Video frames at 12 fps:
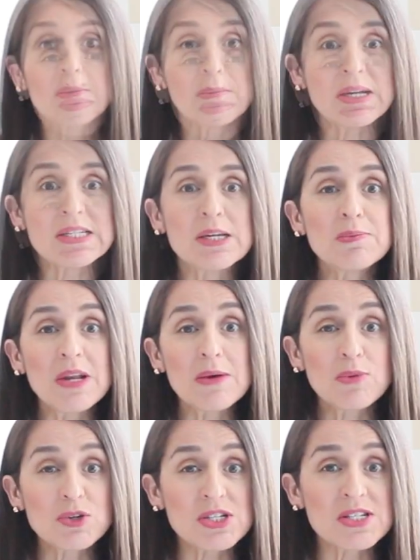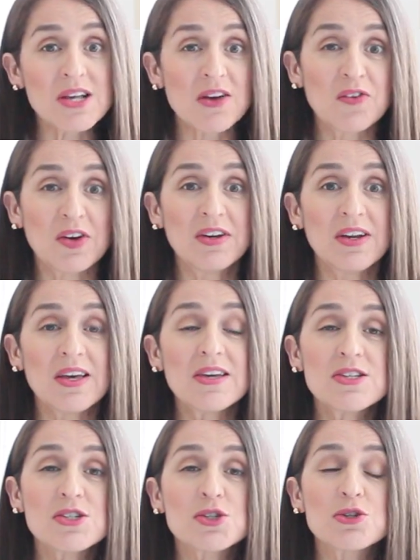My tip number 7
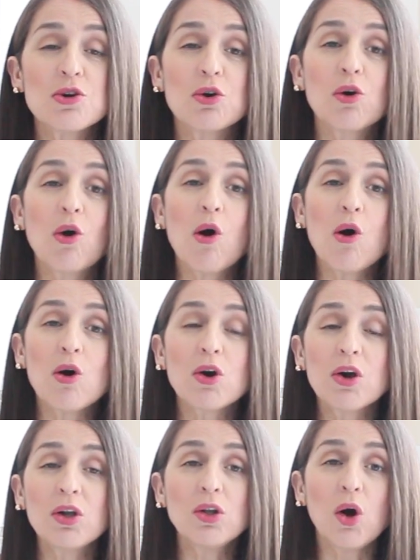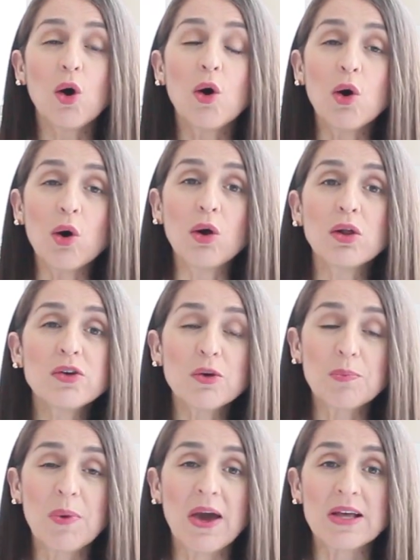is to corral all your
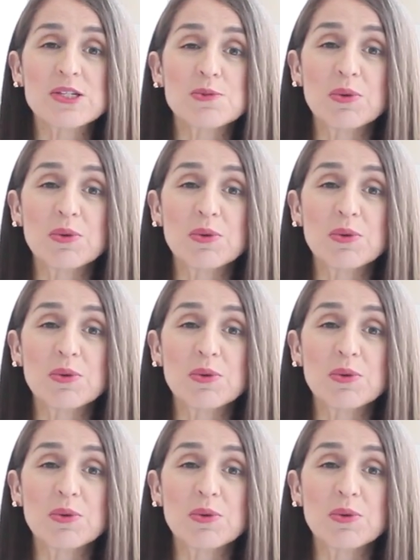pet's